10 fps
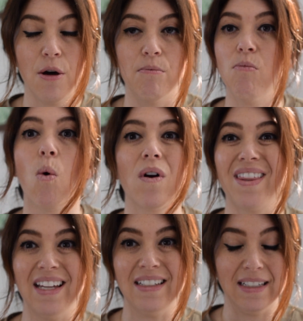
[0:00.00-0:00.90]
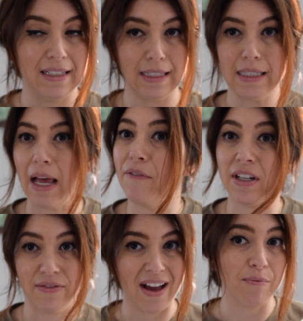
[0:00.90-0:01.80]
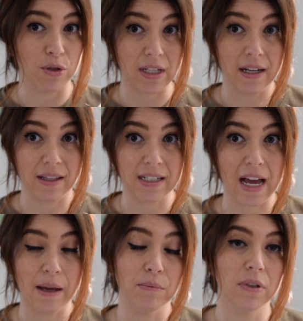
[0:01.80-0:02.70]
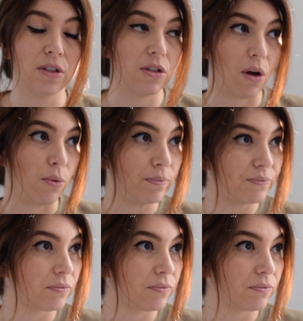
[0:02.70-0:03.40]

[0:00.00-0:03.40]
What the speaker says: more than 75% of the time. So